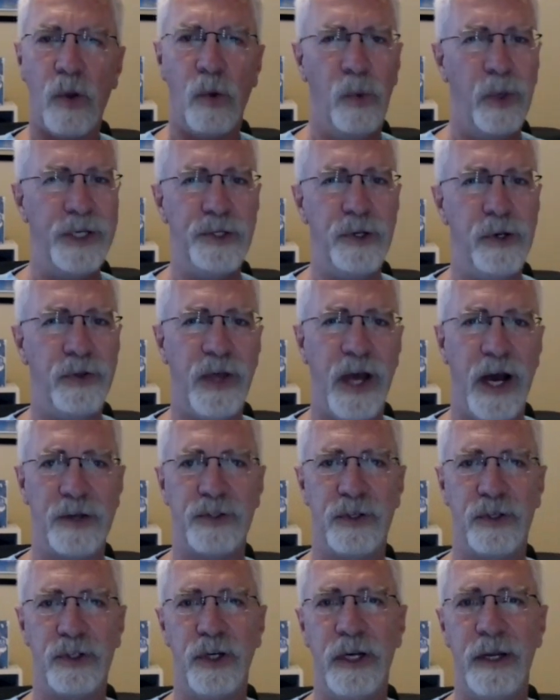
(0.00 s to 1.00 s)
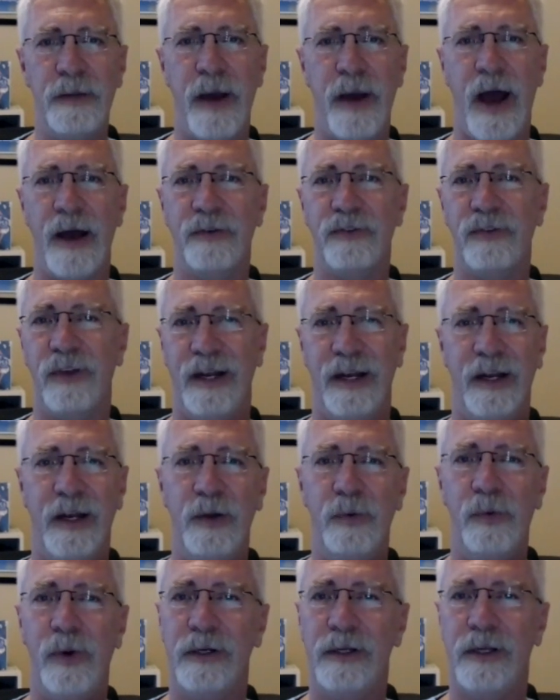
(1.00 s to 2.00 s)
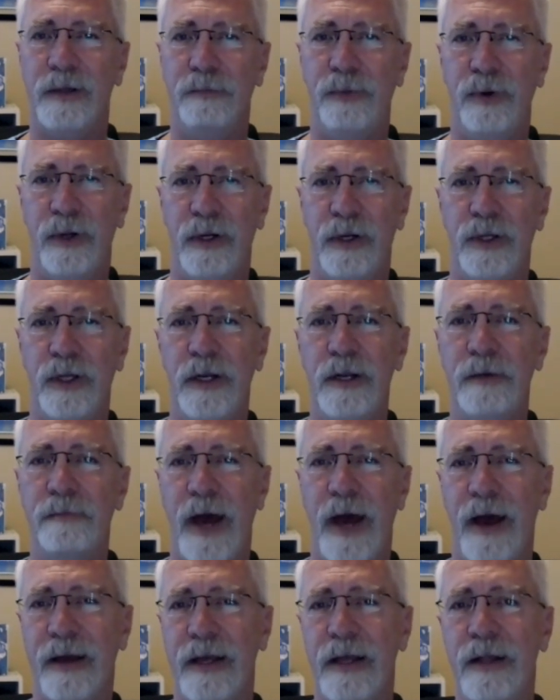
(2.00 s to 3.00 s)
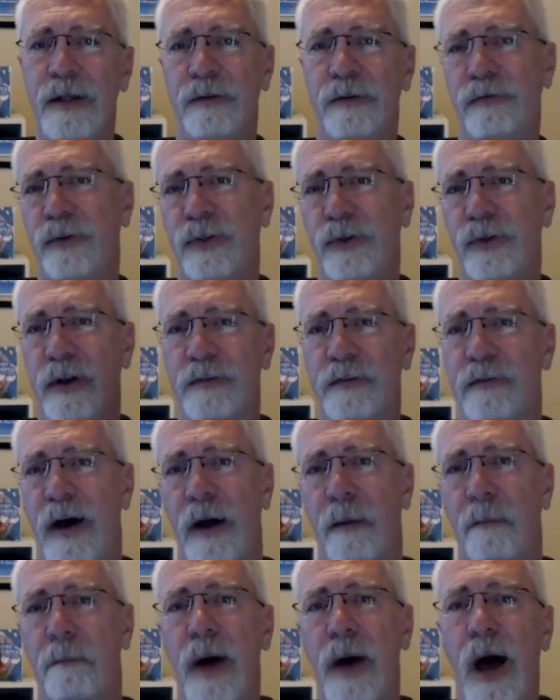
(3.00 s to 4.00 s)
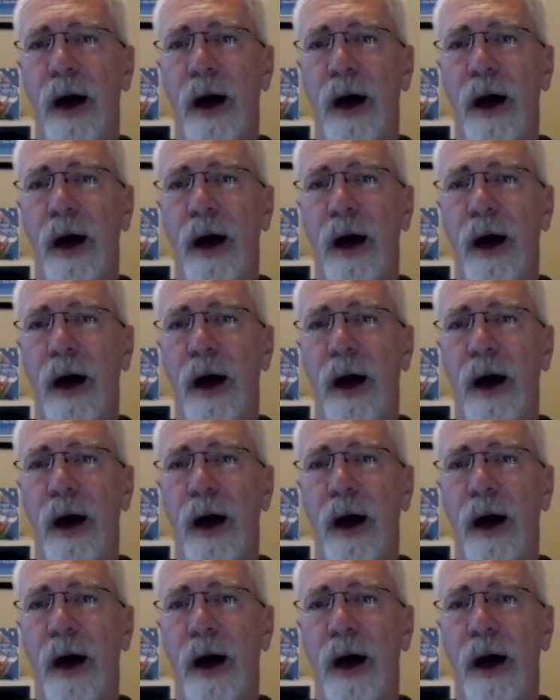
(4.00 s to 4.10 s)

we do 1,000 goodie bags, and anyone can put a goodie bag in there for $35.